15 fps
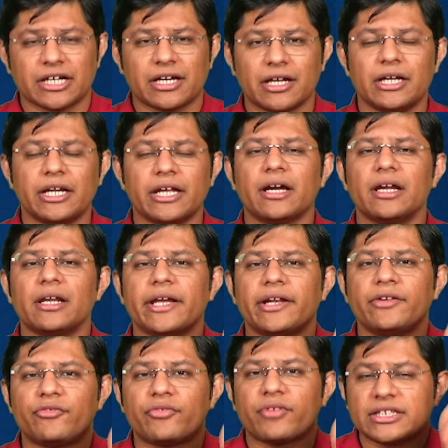critical
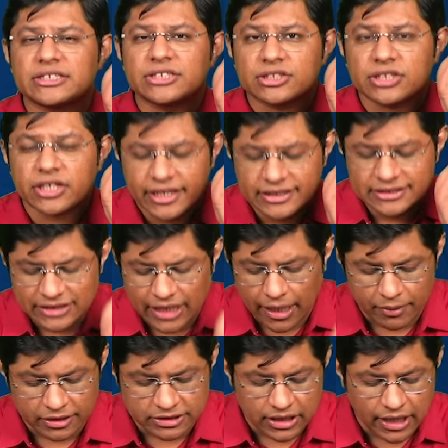infrastructure gets
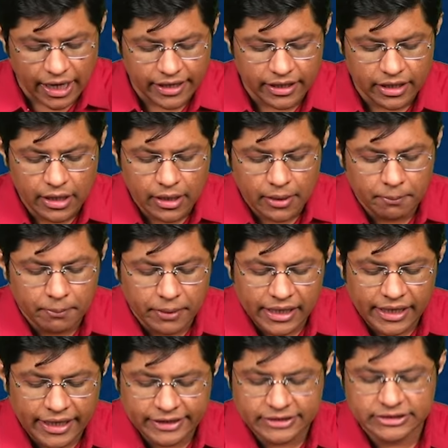damaged like
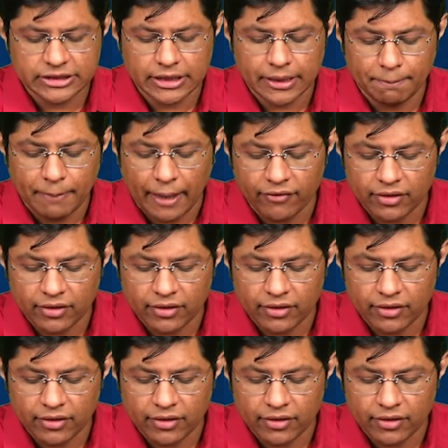buildings, power